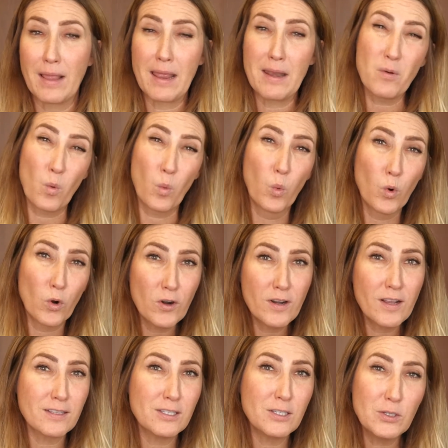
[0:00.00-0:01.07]
And word
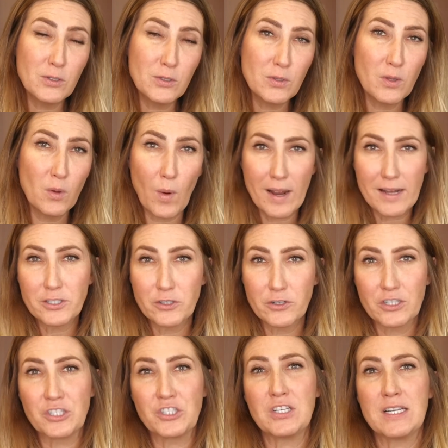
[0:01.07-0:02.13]
to the wise
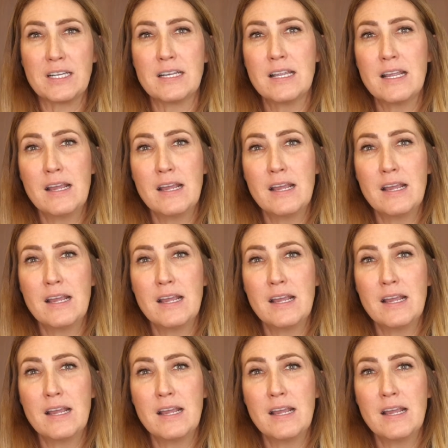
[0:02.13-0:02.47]
Christian,